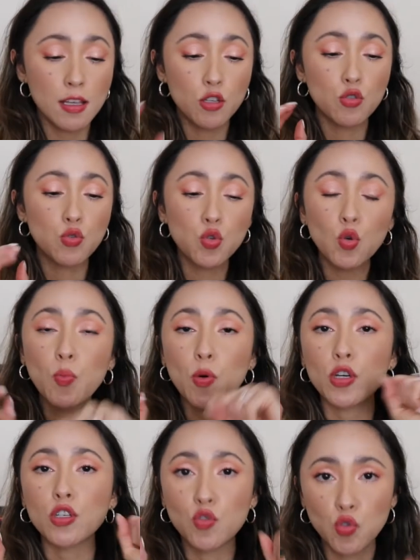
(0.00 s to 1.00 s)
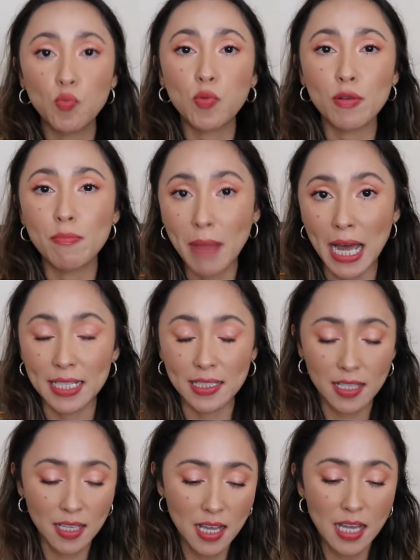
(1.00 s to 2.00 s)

super, super matte.